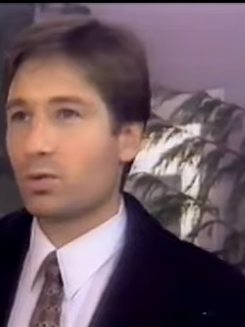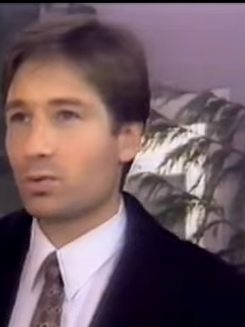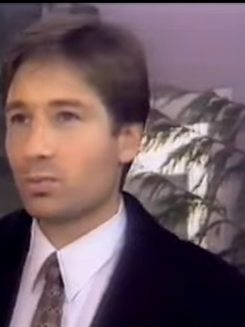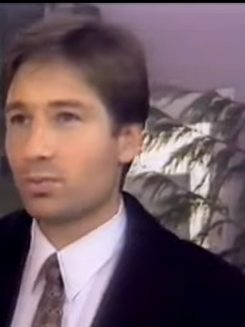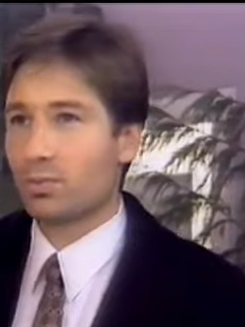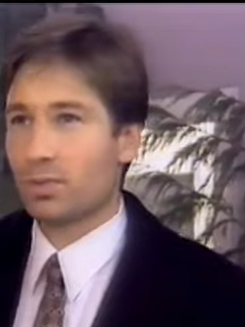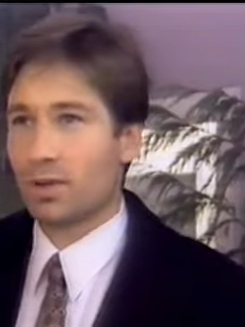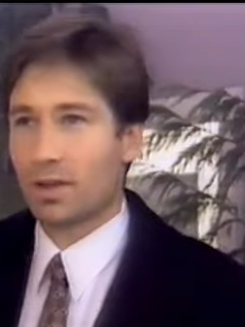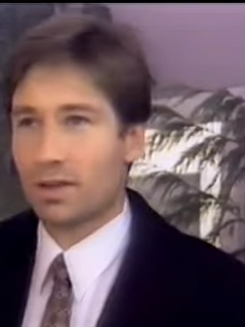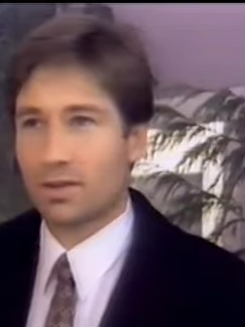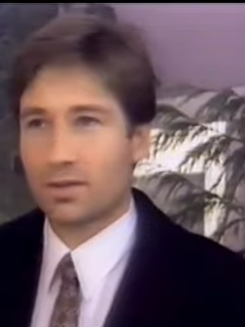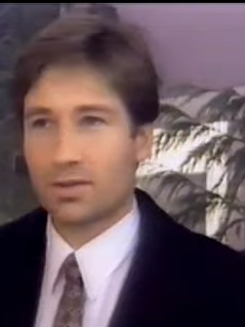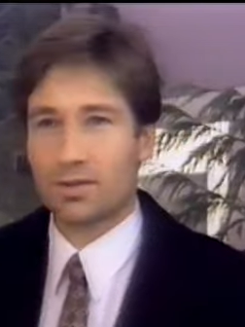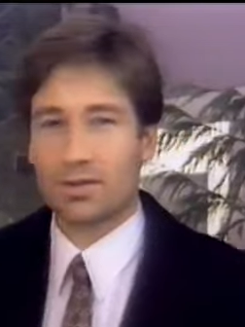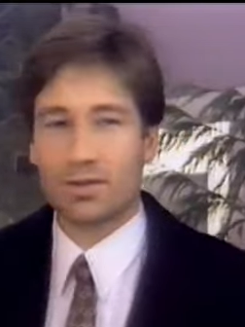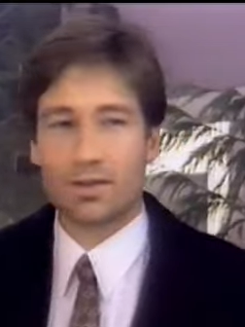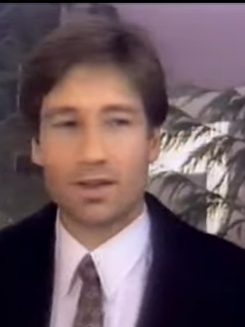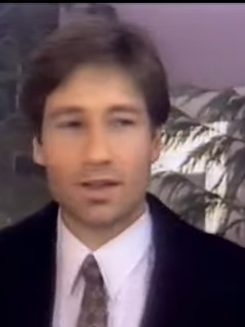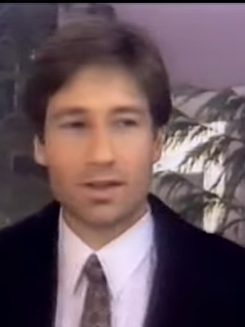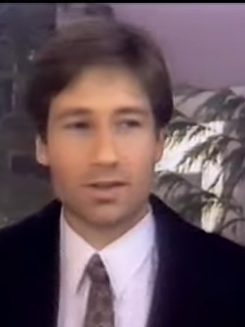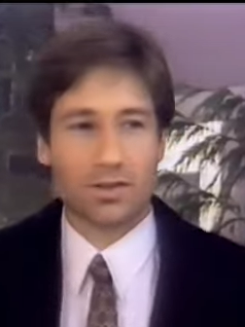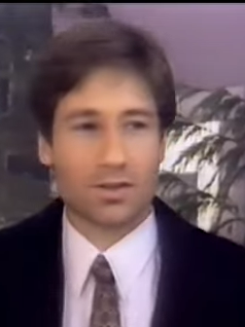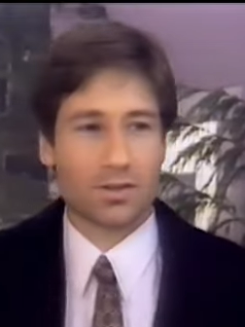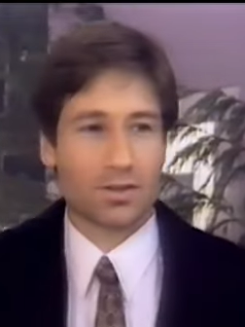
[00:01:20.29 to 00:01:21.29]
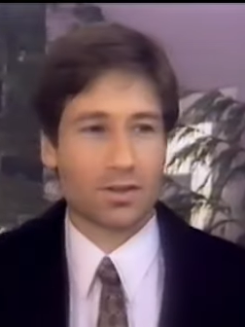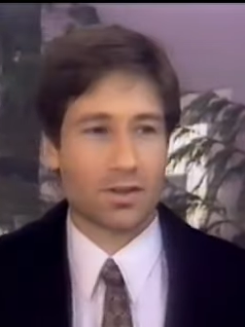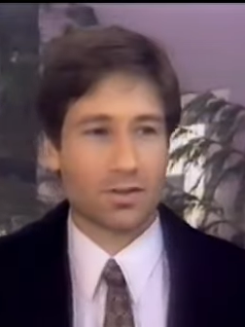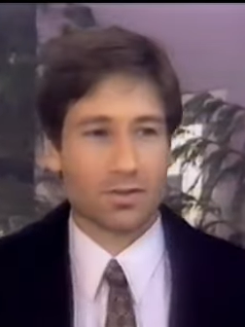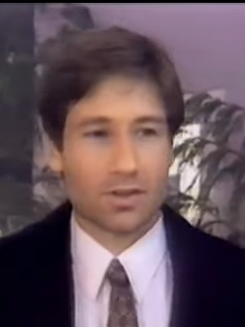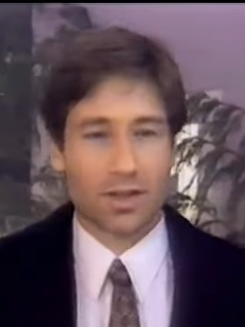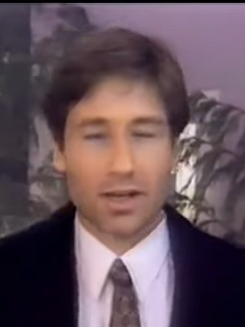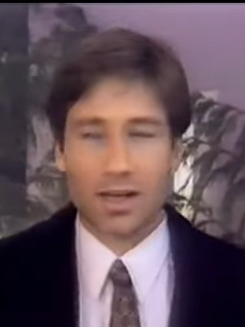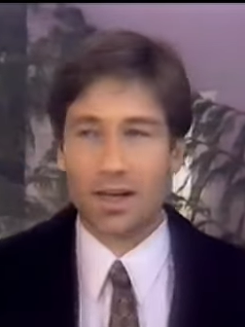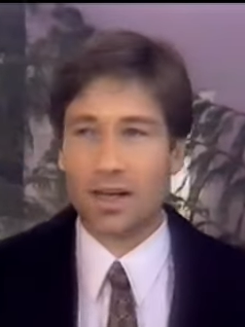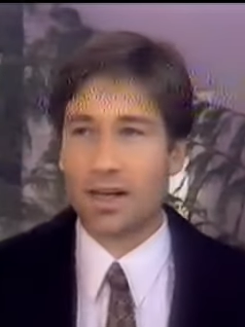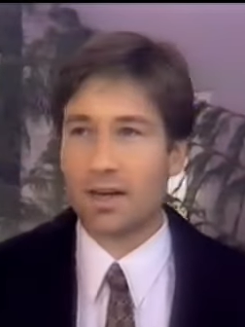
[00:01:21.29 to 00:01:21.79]
Let's, let's, you know, take
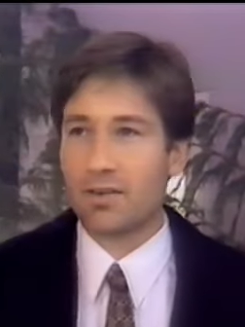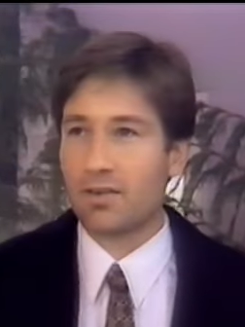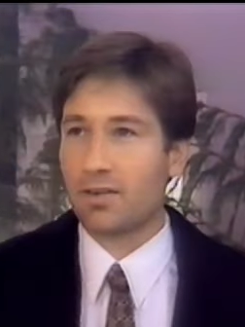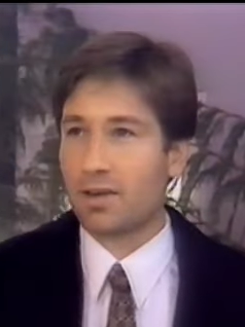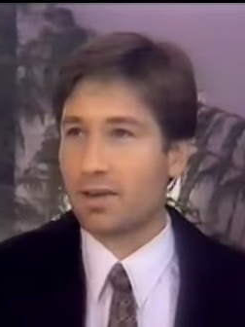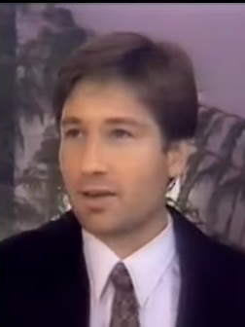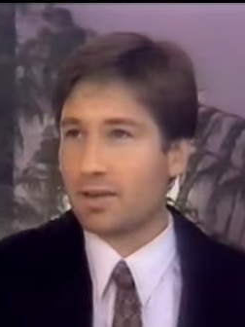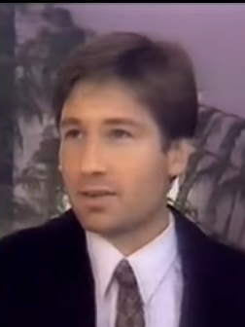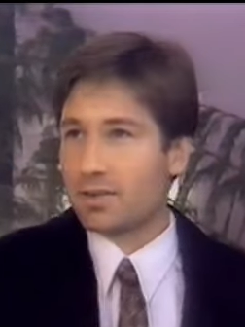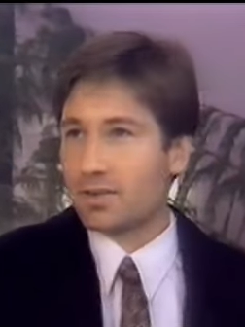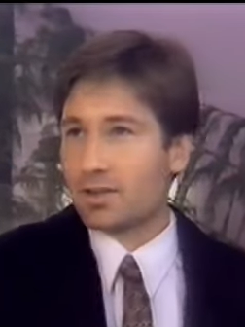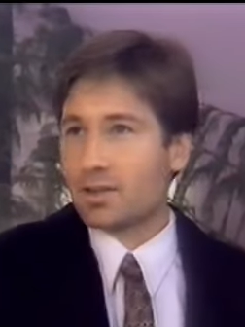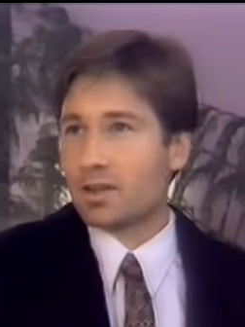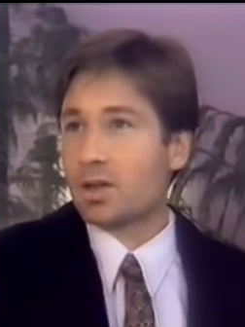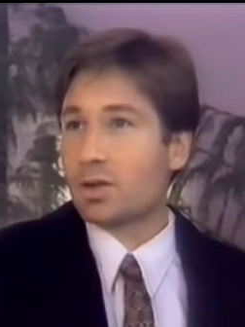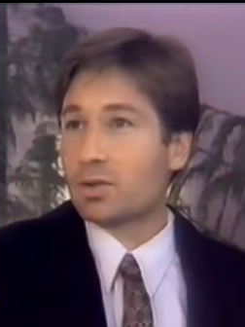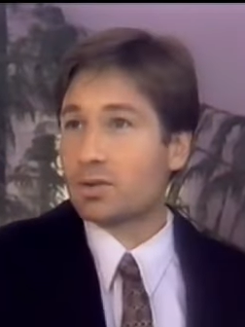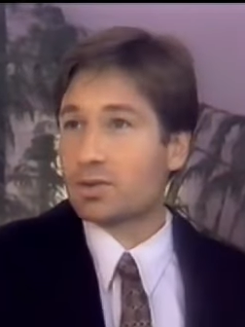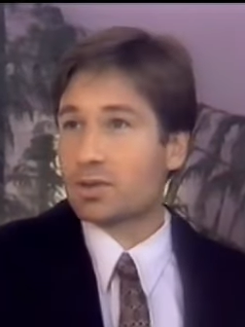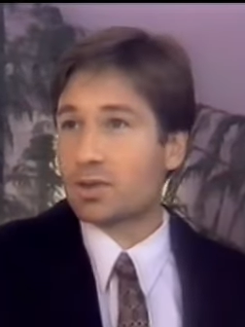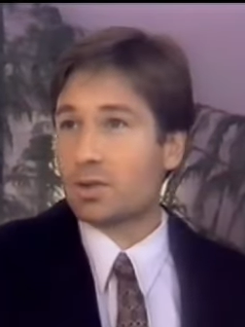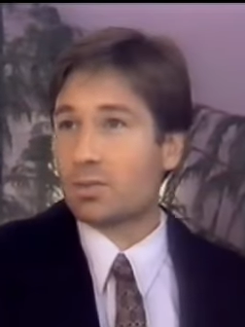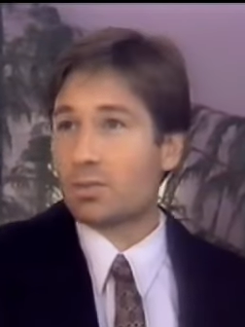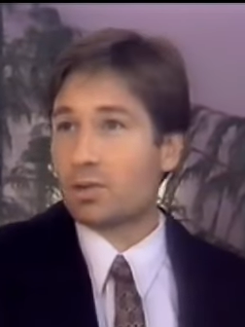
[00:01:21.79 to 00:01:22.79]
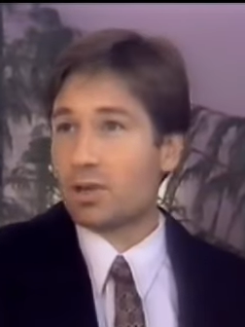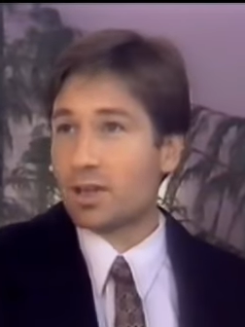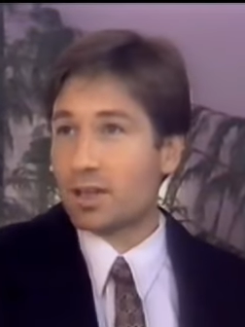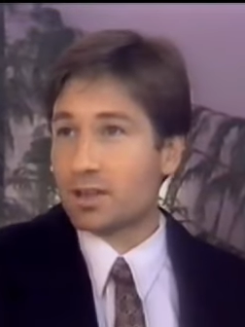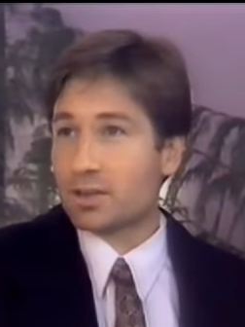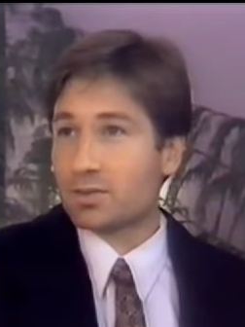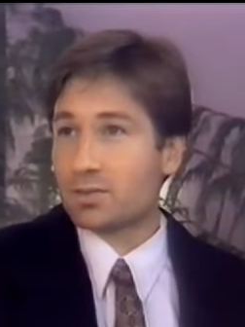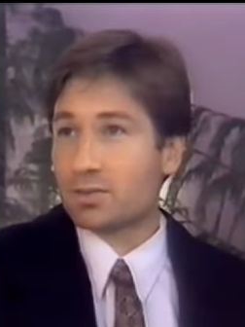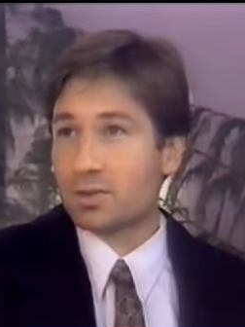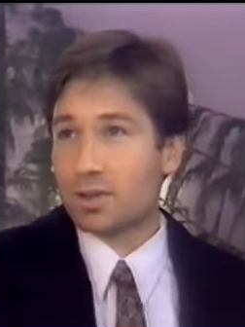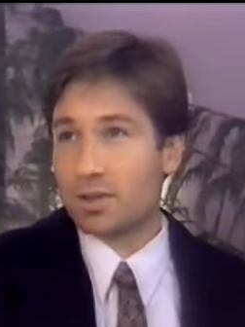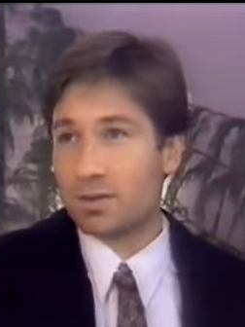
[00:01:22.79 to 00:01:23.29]
evidence and go somewhere else with
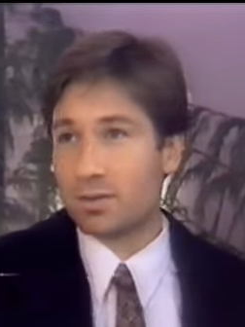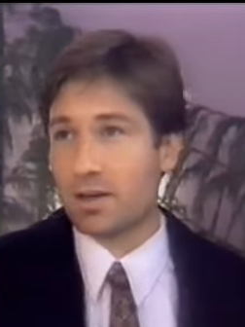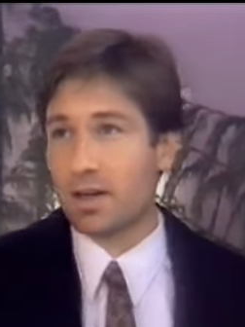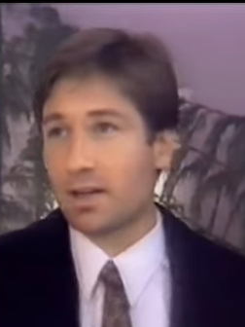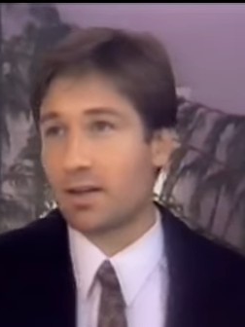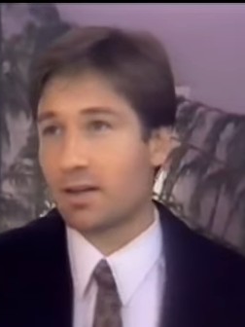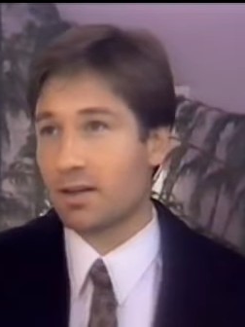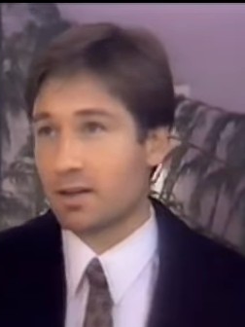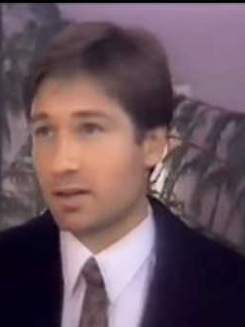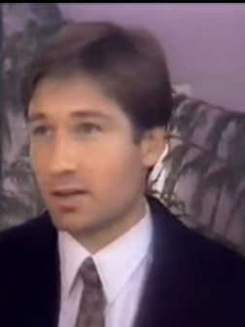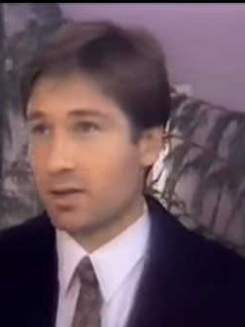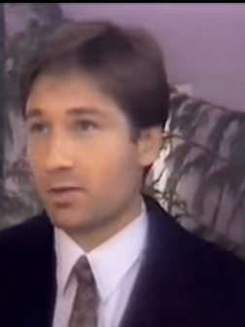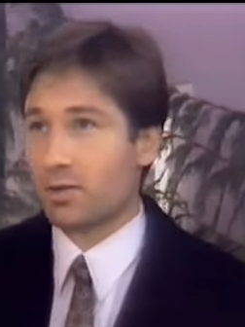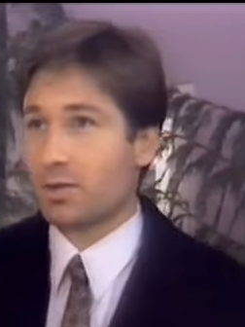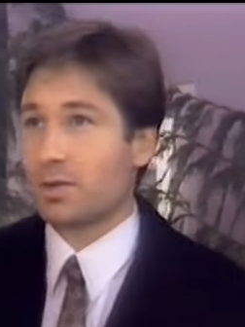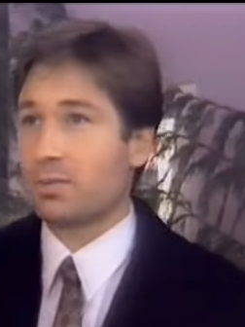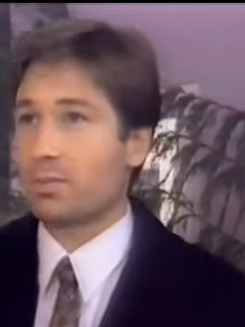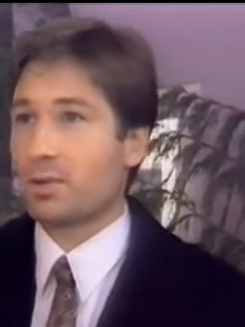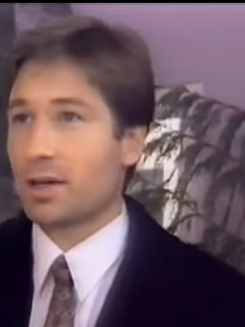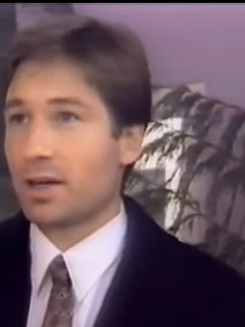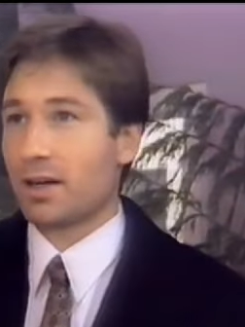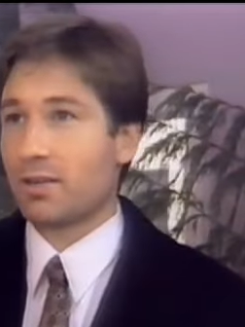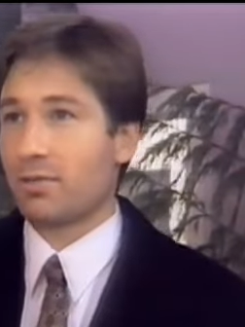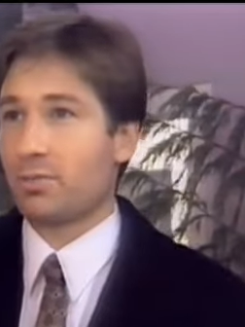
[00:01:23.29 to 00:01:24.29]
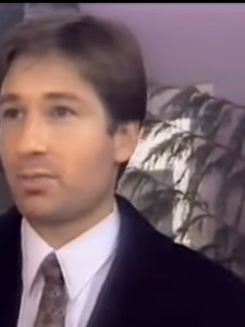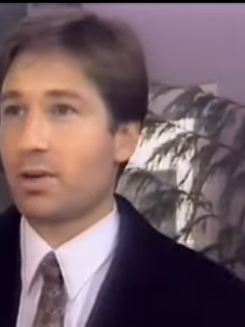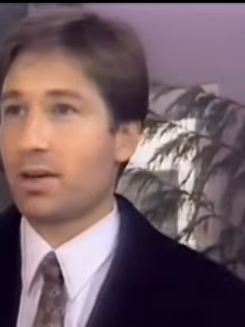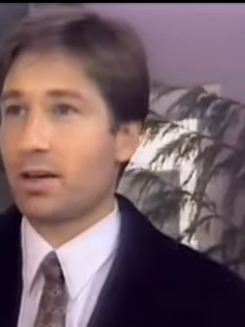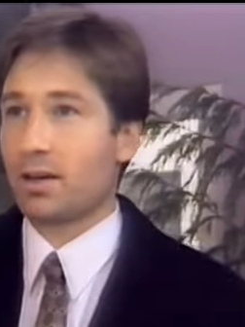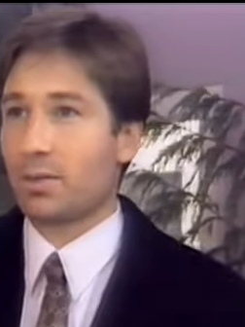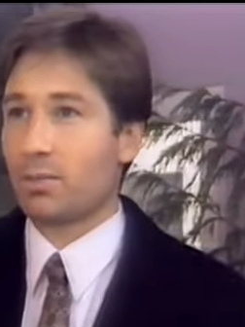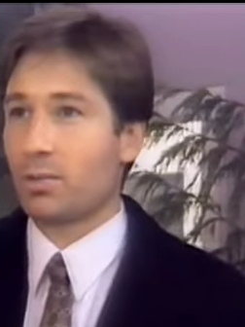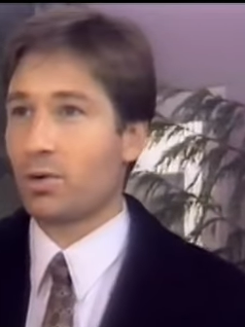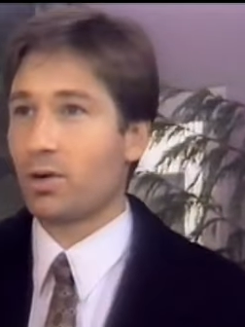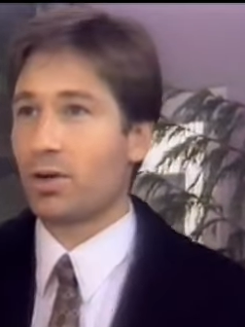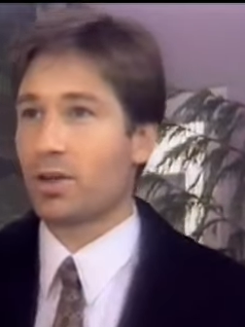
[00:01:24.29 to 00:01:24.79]
it rather than go to my FBI
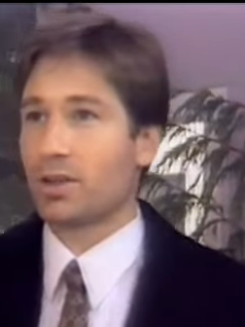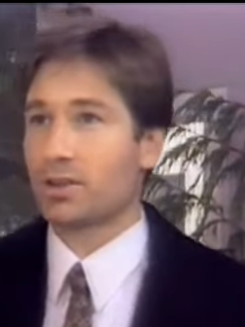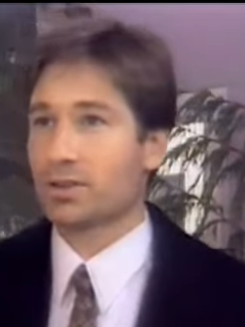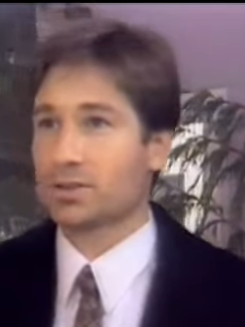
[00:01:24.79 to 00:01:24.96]
boss.